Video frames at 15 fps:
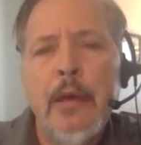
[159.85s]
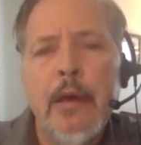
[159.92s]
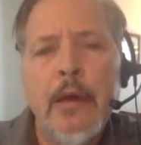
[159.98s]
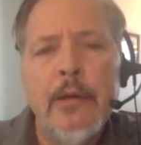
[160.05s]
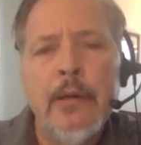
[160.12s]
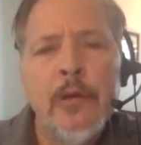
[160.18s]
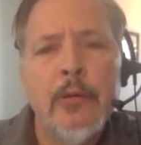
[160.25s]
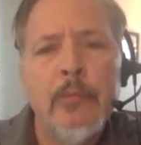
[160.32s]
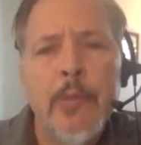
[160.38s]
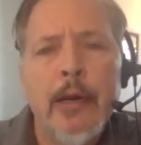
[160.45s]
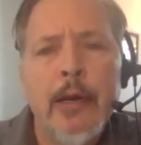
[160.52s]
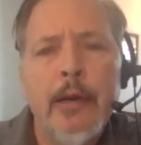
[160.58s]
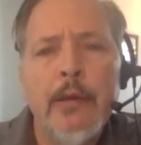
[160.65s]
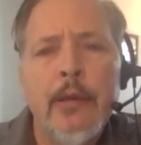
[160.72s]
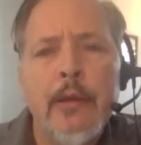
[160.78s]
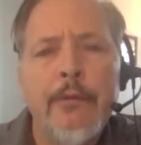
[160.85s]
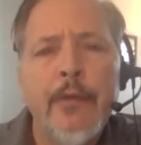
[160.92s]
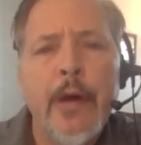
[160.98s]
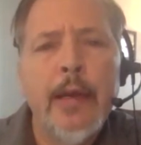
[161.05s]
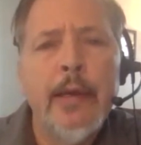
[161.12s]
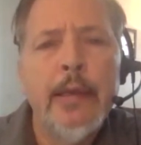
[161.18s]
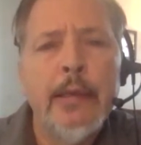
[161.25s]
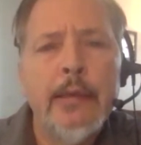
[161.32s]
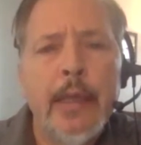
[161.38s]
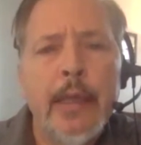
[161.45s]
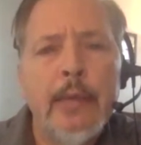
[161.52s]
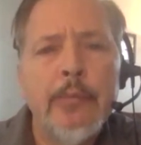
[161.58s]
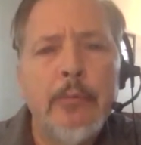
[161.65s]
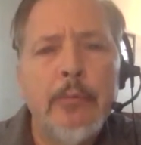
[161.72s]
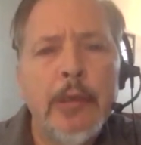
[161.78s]
undermined the fighting
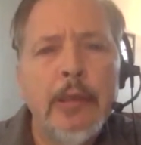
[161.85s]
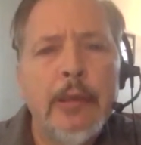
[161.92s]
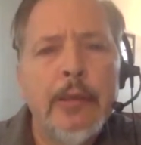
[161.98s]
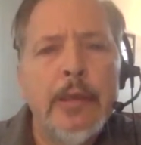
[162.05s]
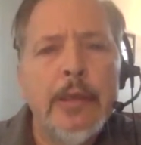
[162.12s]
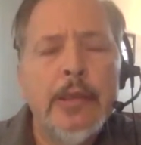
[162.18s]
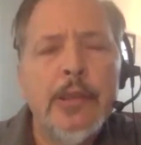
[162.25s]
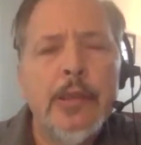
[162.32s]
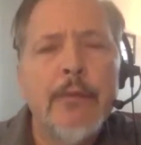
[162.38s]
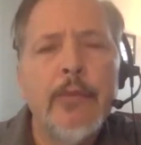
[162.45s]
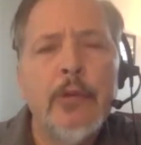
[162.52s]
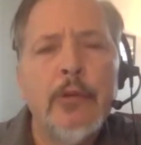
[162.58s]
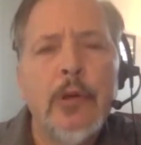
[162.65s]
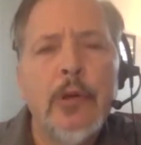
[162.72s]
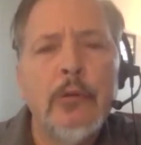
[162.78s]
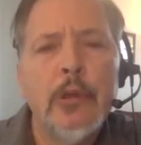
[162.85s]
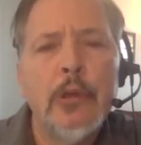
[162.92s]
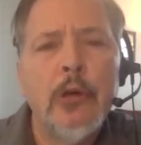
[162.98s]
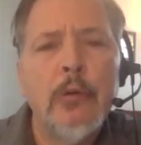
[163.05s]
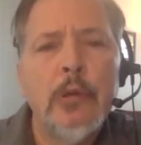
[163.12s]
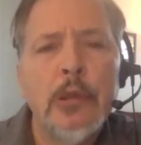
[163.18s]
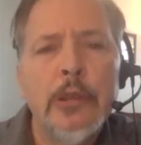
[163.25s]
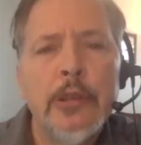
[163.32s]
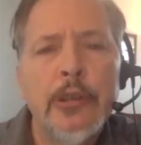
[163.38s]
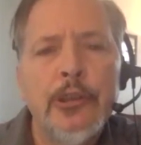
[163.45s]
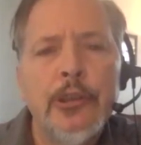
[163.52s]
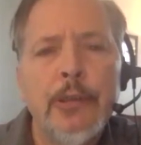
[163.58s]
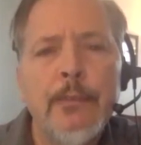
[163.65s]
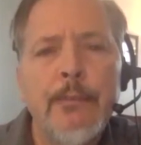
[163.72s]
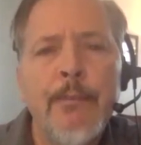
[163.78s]
capabilities of their own
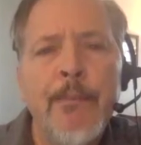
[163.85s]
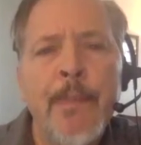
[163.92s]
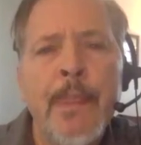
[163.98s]
coalition.